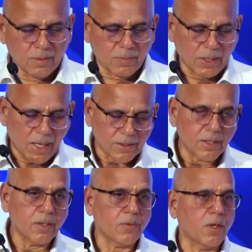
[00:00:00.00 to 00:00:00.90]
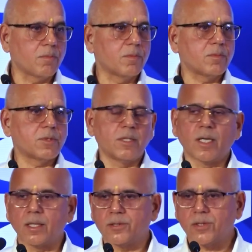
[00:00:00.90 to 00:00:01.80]
Pradhan ji from
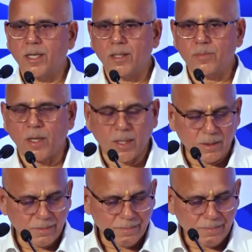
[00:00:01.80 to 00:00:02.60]
Jindal Steel and Power,